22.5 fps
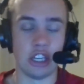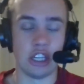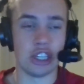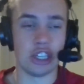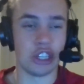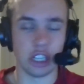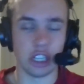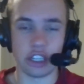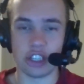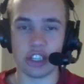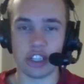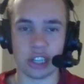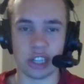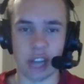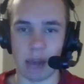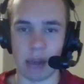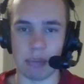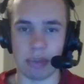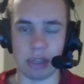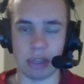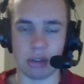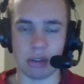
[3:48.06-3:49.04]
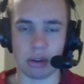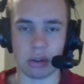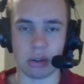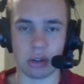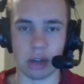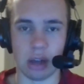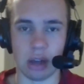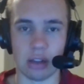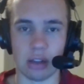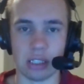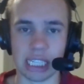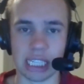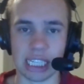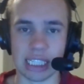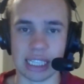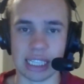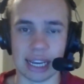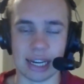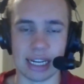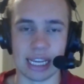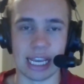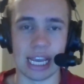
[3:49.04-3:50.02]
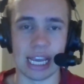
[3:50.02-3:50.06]
You just should not be throwing college
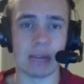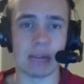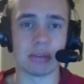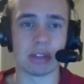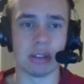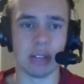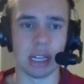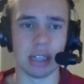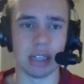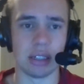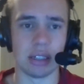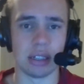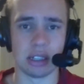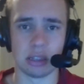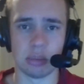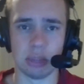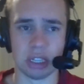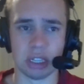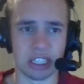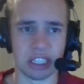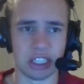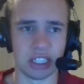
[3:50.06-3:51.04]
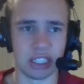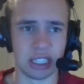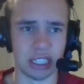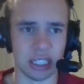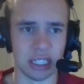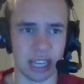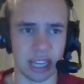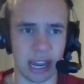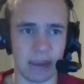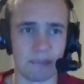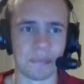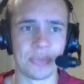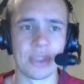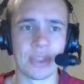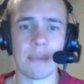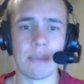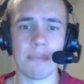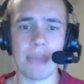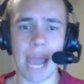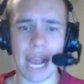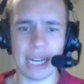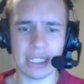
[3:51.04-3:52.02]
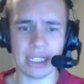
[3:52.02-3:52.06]
kids out of games unless there's malicious intent.
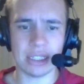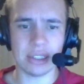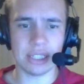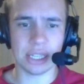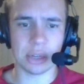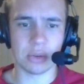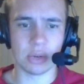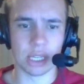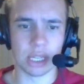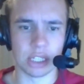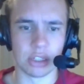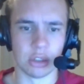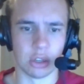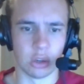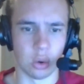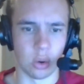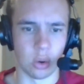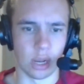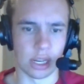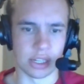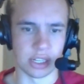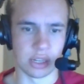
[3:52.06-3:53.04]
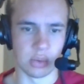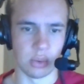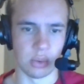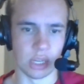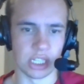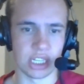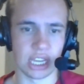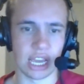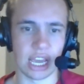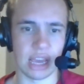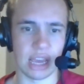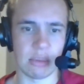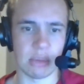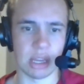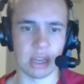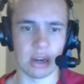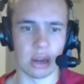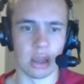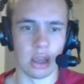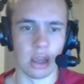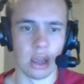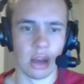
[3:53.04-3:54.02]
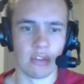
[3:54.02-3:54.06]
Back to the original question, which came
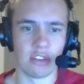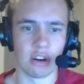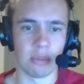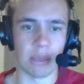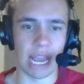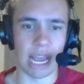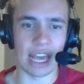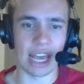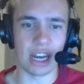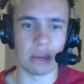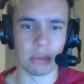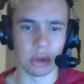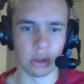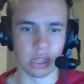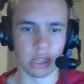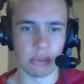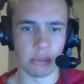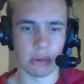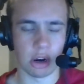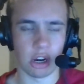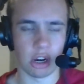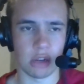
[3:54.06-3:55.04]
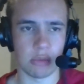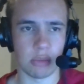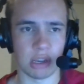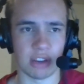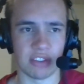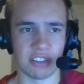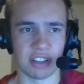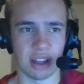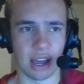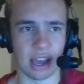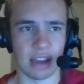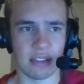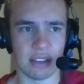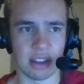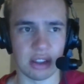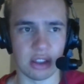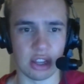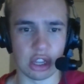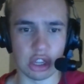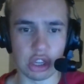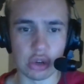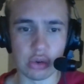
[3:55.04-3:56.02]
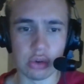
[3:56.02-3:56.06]
in from Animoli Marty McFly
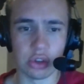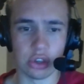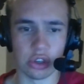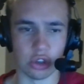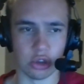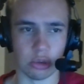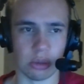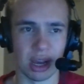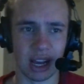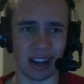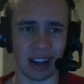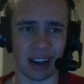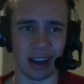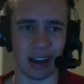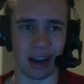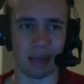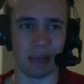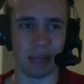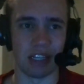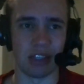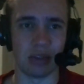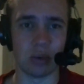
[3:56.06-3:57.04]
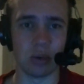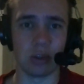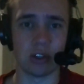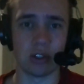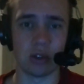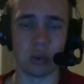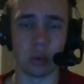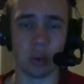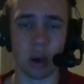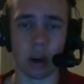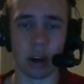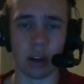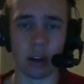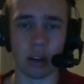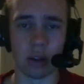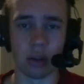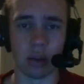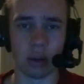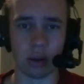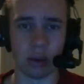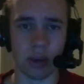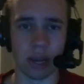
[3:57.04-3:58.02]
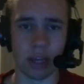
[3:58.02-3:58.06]
via the YouTube comments, which is one of
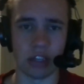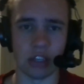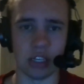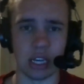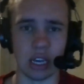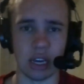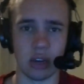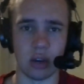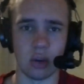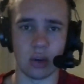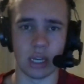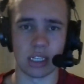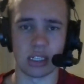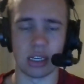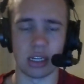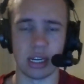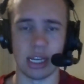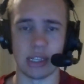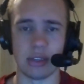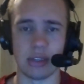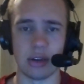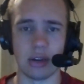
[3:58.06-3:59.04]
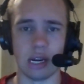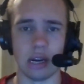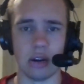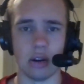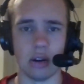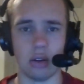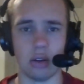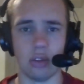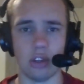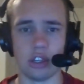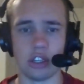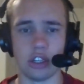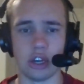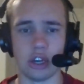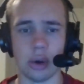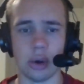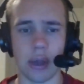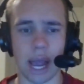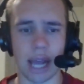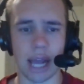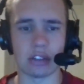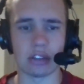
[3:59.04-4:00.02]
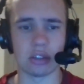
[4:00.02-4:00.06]
the 3 ways you get a question answered here on the
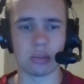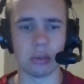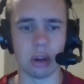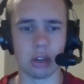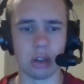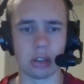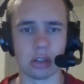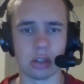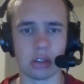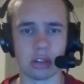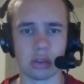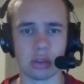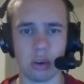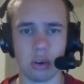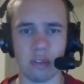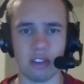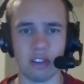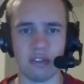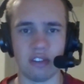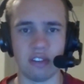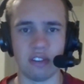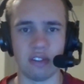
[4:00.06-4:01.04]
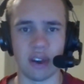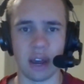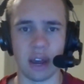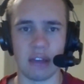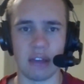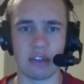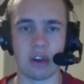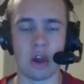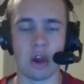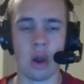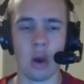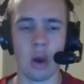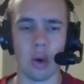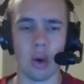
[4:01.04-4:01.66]
show, at Smalls_55